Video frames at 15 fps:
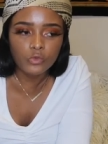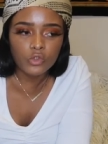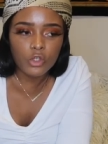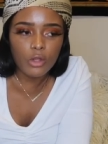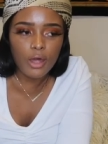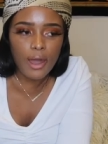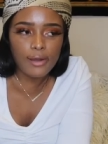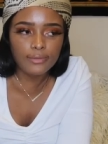
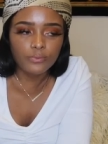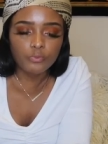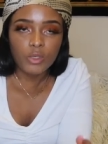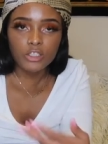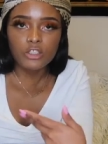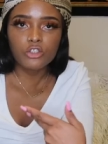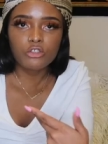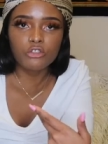So like
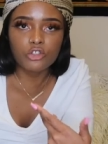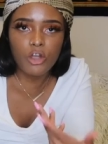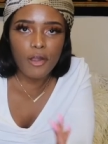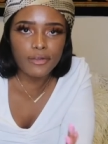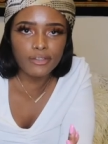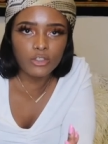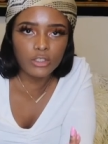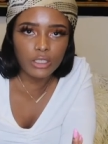my sister's
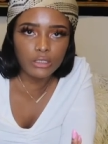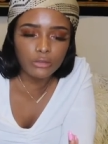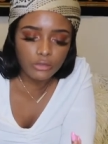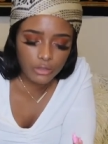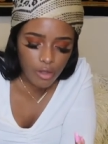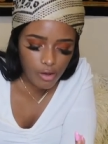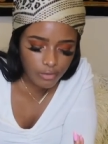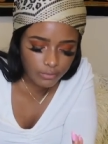darker skin,
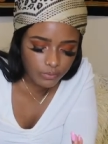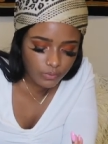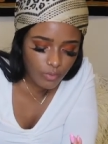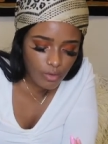so